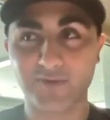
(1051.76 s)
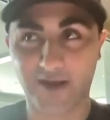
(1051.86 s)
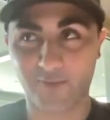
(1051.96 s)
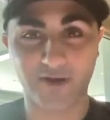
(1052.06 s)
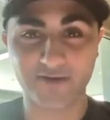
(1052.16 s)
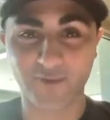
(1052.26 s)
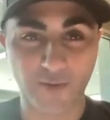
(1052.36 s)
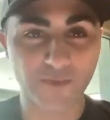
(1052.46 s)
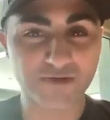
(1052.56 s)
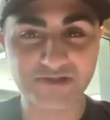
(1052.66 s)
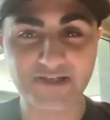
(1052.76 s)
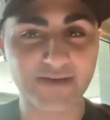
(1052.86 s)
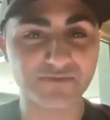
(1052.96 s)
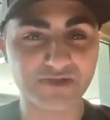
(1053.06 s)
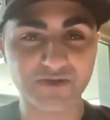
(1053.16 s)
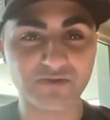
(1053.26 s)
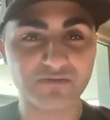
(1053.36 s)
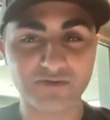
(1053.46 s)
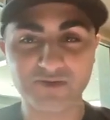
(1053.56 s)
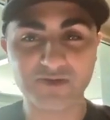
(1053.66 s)
like what normal G Ms
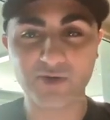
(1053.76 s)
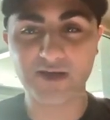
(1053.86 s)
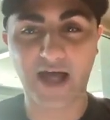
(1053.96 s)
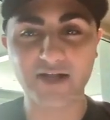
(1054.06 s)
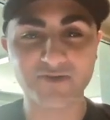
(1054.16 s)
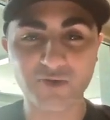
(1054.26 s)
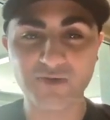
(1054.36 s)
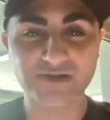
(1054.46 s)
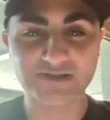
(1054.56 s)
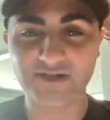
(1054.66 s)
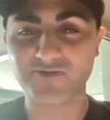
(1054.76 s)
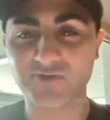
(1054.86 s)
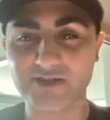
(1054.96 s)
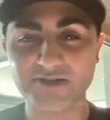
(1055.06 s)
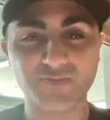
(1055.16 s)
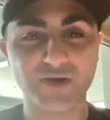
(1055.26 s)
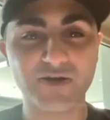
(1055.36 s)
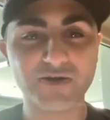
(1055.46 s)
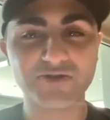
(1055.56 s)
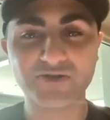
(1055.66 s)
do. You see what Kyle Dubas does for his
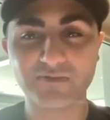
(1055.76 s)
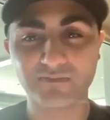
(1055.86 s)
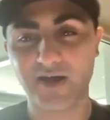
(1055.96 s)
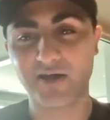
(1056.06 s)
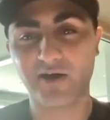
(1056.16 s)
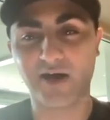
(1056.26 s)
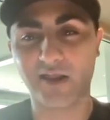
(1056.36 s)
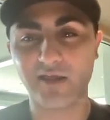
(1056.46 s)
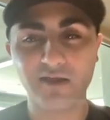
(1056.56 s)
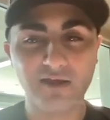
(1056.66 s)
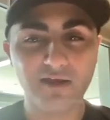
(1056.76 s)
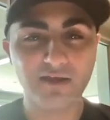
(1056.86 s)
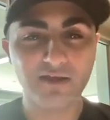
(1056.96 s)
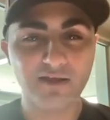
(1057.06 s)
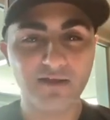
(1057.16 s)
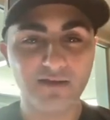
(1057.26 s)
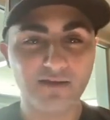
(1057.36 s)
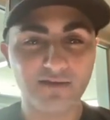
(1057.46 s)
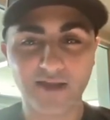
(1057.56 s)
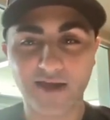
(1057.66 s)
players? My God,
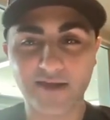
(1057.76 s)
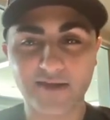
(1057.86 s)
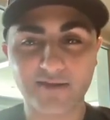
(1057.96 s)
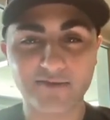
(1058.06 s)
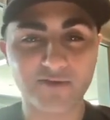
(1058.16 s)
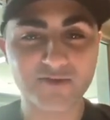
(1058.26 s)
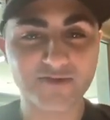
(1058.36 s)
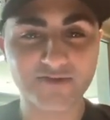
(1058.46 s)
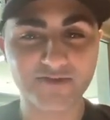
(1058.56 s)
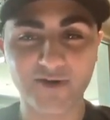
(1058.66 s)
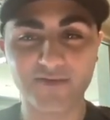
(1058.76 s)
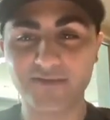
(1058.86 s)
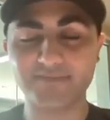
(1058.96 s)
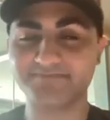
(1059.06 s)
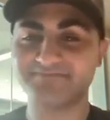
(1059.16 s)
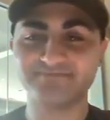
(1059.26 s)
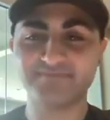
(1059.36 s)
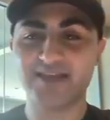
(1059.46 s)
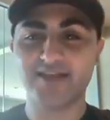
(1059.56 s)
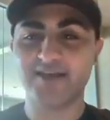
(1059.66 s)
like there's yeah.
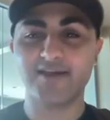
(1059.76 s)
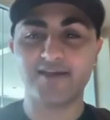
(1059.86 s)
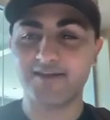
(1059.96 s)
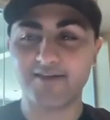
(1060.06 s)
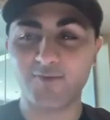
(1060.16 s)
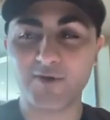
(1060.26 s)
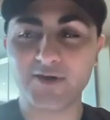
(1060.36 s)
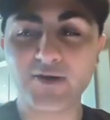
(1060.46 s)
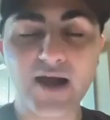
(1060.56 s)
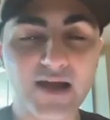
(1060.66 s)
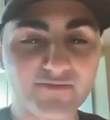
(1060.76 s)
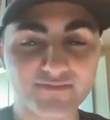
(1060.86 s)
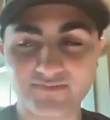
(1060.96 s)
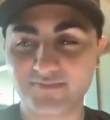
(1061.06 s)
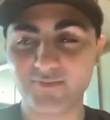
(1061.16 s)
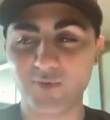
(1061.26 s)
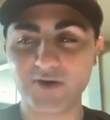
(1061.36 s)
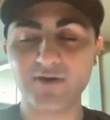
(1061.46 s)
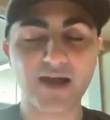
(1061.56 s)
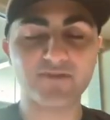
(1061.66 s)
When you're out of
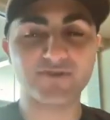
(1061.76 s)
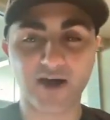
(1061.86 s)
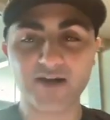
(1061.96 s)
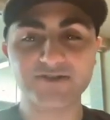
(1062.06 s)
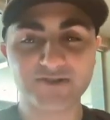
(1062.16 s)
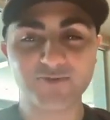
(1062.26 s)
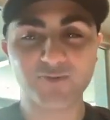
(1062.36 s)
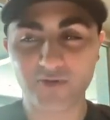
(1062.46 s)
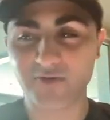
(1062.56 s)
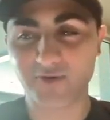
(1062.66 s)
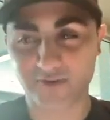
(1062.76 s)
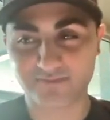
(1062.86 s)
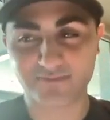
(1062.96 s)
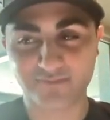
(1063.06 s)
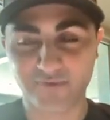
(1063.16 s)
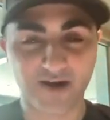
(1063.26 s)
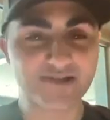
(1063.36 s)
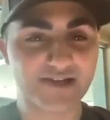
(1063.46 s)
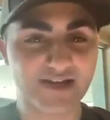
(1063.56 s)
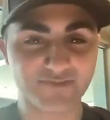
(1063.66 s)
When you're out of touch with your
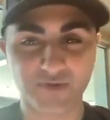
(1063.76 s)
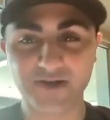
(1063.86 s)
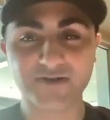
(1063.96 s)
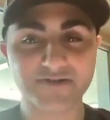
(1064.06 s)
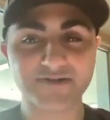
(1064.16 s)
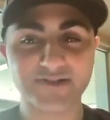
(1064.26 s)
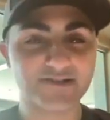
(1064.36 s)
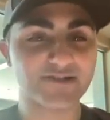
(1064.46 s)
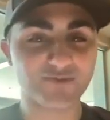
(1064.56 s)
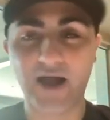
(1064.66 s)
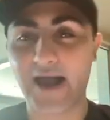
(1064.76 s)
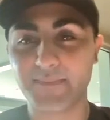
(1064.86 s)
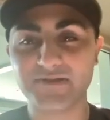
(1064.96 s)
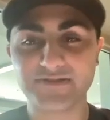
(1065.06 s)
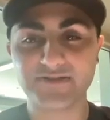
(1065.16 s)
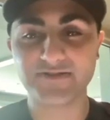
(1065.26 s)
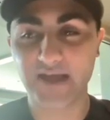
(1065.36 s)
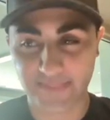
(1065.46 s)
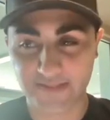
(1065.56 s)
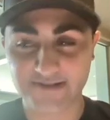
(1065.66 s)
franchise players, this is what happens.
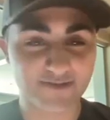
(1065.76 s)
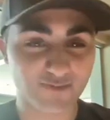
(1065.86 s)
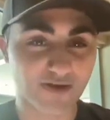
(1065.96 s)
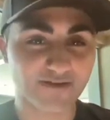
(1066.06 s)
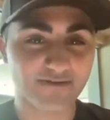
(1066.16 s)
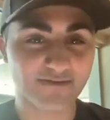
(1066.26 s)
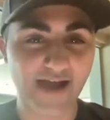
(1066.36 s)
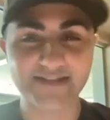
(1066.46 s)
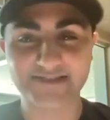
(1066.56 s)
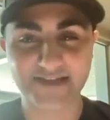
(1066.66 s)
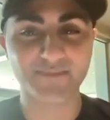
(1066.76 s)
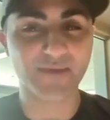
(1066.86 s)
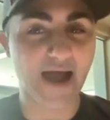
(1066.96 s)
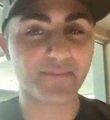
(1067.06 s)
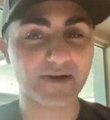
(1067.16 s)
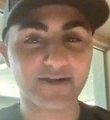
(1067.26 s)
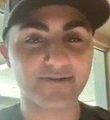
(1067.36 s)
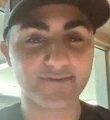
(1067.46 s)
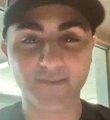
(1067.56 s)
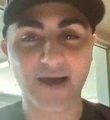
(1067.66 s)
And this is what ends up
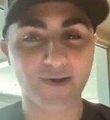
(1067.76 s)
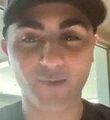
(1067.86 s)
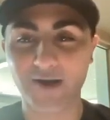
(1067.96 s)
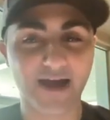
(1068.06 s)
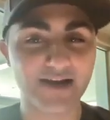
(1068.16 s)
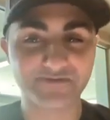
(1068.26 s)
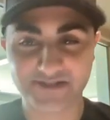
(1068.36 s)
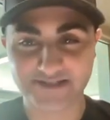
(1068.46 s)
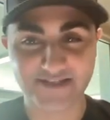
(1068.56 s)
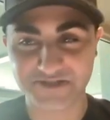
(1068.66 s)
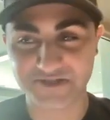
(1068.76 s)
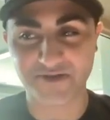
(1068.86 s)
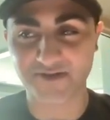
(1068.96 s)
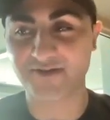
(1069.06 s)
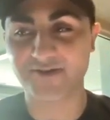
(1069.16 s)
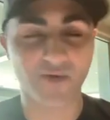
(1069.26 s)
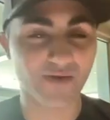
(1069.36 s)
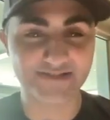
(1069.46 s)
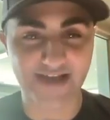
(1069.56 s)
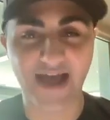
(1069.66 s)
happening, no matter what kind of success you're
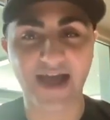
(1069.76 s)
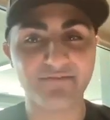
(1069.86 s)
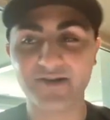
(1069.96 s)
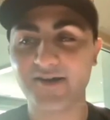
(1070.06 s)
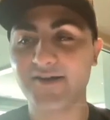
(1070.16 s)
going to have.